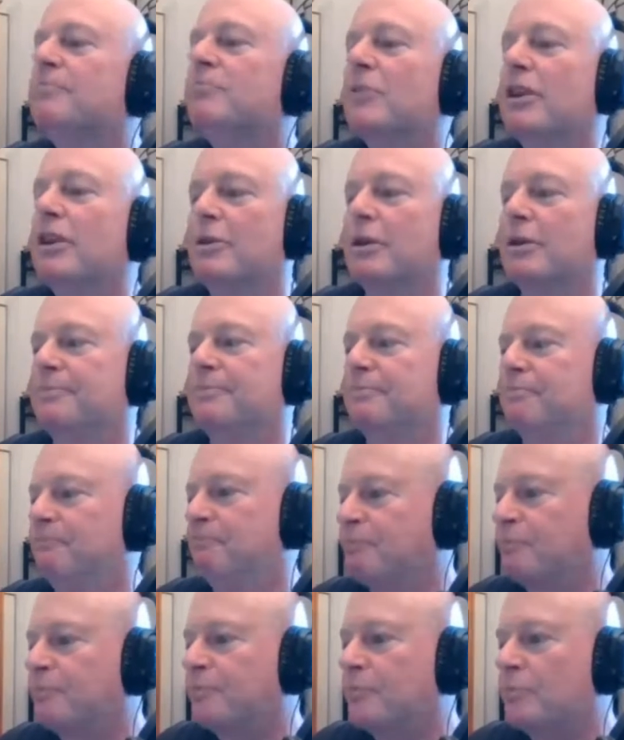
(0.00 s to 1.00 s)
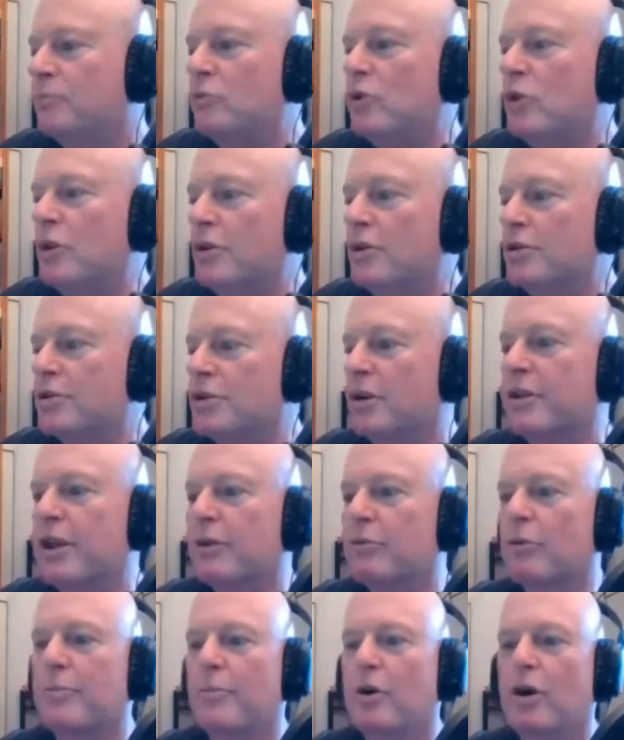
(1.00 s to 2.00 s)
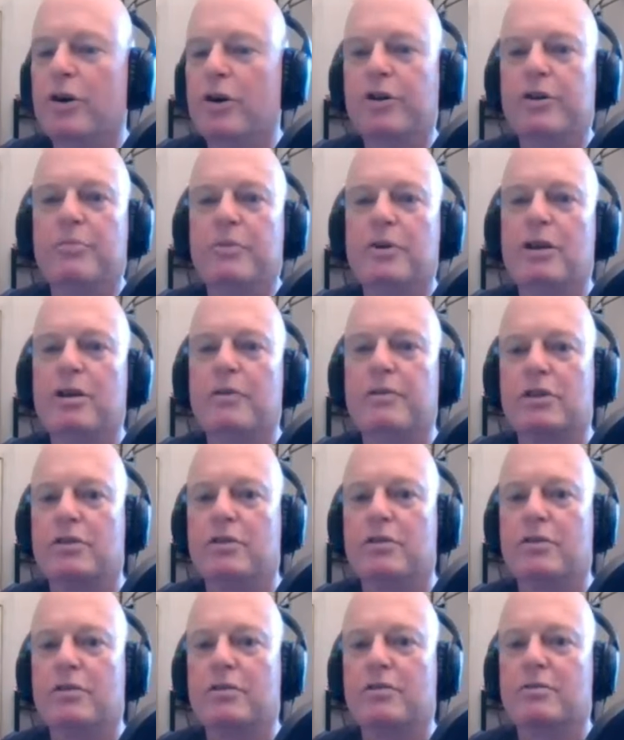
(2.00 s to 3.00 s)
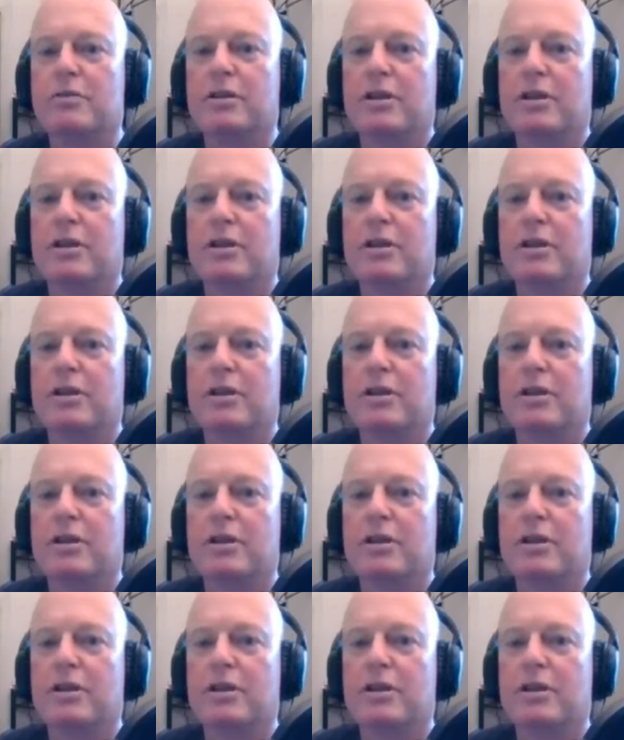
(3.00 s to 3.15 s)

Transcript: Anyway, so that reminded me of a song,